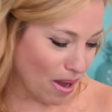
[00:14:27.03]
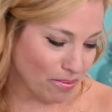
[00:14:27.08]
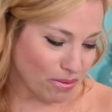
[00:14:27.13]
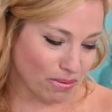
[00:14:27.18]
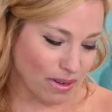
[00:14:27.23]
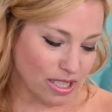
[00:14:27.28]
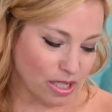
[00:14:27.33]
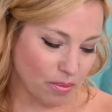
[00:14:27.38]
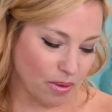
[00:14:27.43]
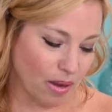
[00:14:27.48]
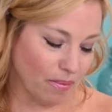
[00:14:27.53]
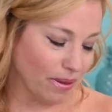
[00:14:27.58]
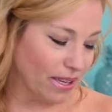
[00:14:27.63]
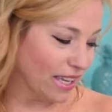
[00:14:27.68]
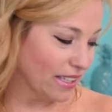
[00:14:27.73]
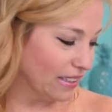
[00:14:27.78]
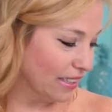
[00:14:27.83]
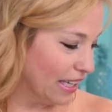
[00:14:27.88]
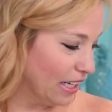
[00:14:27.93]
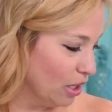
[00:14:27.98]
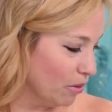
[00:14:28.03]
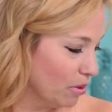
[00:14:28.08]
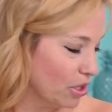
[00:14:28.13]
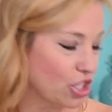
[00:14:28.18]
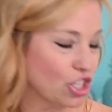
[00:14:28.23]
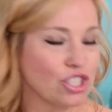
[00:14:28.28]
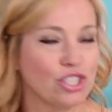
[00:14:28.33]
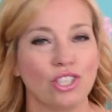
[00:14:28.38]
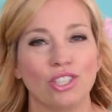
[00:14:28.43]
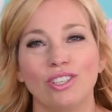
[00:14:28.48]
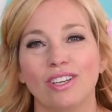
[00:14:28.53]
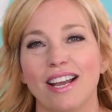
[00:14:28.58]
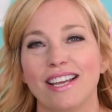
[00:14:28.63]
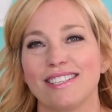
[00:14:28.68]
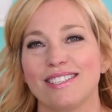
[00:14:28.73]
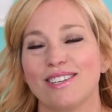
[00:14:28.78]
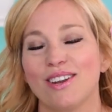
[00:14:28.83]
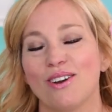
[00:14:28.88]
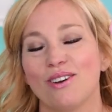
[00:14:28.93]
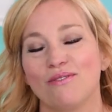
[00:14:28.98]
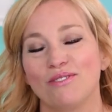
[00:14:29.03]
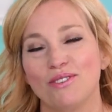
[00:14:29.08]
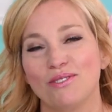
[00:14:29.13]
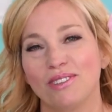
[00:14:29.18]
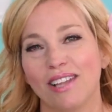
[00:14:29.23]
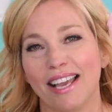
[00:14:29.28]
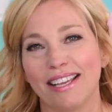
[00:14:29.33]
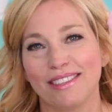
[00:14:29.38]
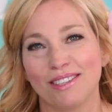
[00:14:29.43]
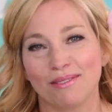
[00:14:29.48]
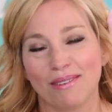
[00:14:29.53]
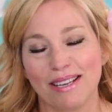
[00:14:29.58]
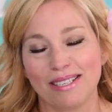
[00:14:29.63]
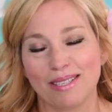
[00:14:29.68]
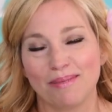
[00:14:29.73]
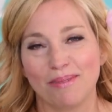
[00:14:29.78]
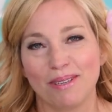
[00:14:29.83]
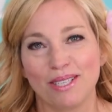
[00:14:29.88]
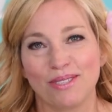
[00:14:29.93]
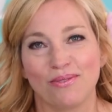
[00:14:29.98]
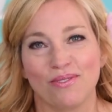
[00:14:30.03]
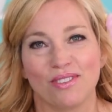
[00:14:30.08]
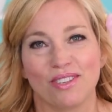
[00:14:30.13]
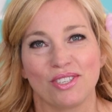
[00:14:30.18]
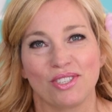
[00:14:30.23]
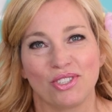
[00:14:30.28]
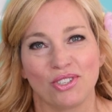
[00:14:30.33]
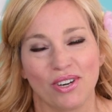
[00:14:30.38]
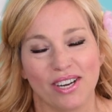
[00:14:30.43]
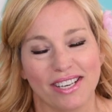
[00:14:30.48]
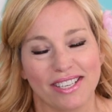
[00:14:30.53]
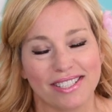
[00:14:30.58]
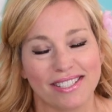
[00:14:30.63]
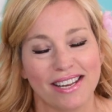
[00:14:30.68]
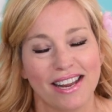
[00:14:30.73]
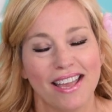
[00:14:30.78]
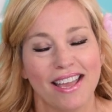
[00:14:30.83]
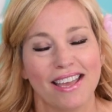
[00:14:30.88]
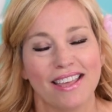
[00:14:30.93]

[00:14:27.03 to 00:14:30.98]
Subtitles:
recipe up again later, but just so you guys know, if you'd like the recipes for these drinks,